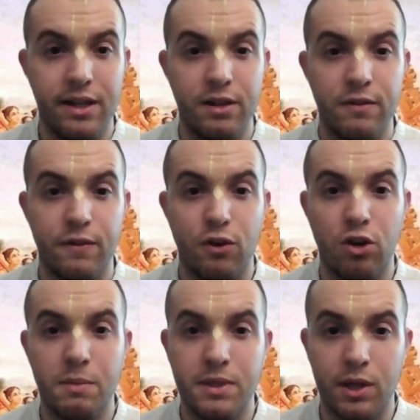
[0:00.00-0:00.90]

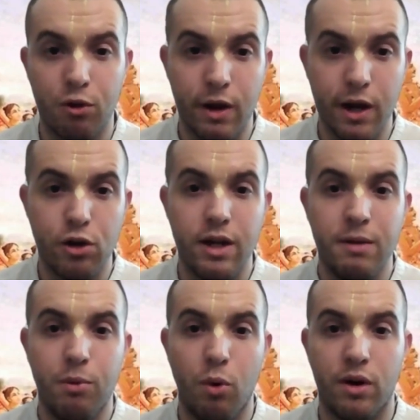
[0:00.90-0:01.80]
confirms the greater
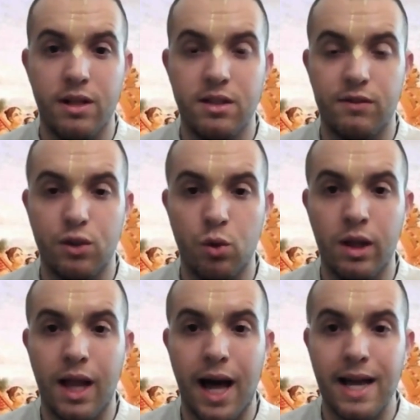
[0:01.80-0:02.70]
importance of
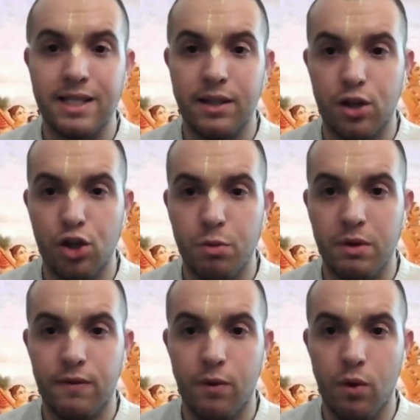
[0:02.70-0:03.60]
utilizing the
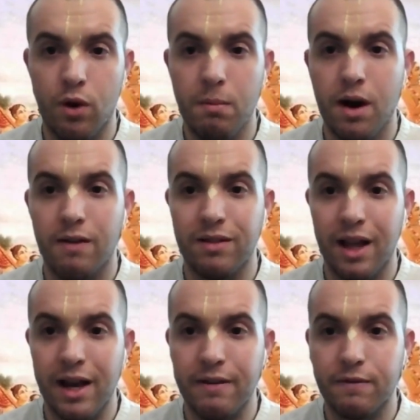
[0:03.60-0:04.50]
human form of
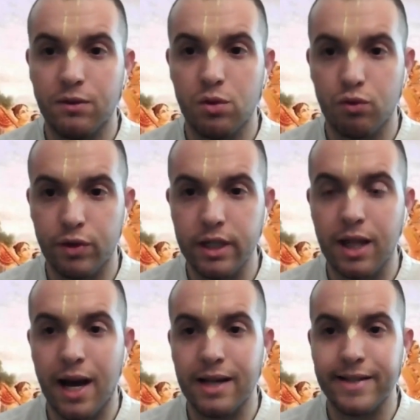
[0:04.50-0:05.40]
life to
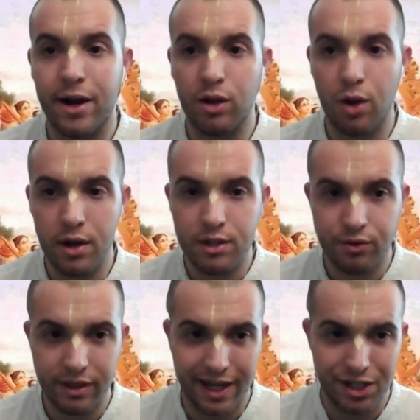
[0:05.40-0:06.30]
realize our
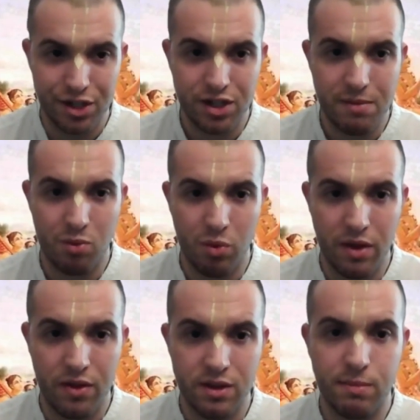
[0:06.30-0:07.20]
lost relationship
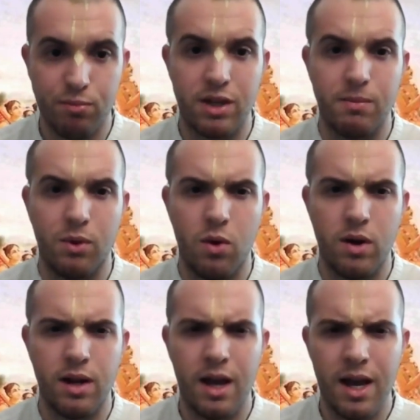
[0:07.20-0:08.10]
with the Supreme
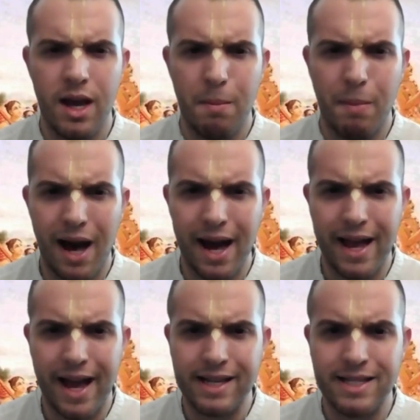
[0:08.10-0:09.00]
Lord
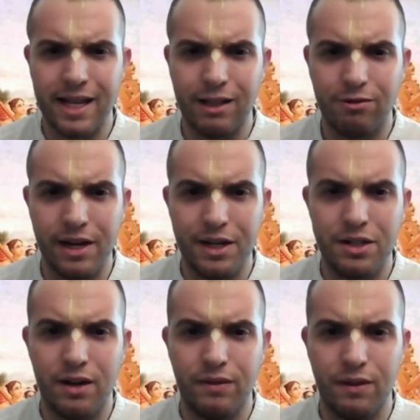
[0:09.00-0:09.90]
by
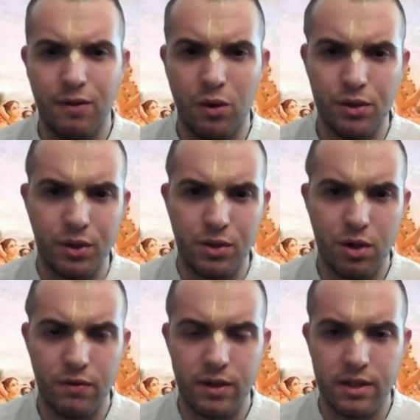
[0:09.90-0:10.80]
acceleration of devotional
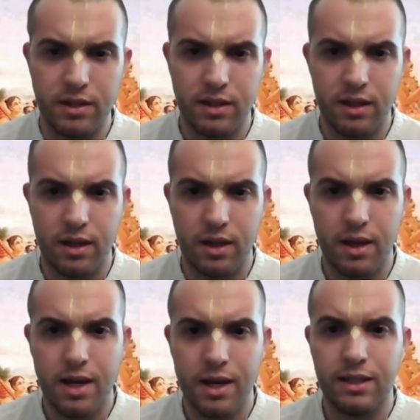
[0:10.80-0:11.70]
service.
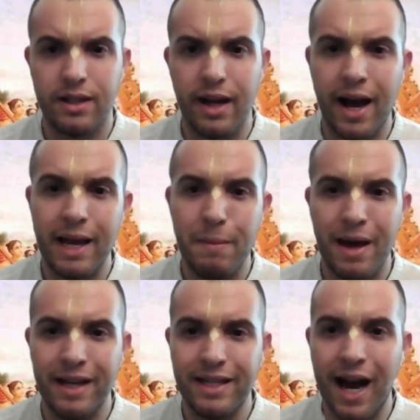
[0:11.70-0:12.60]
Time
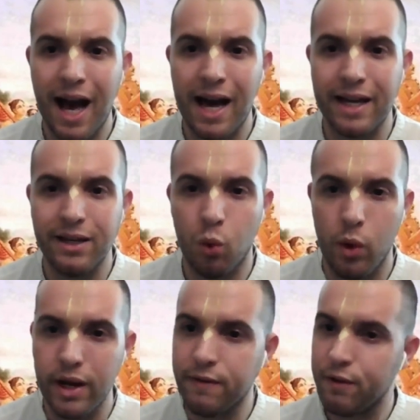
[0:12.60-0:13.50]
and tide
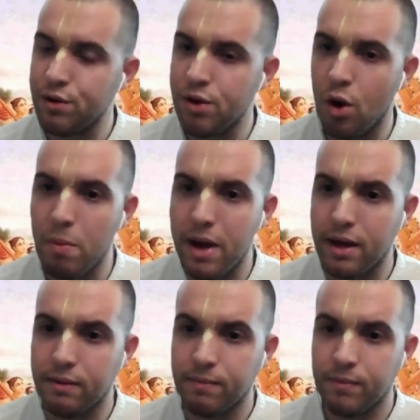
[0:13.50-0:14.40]
wait for no man.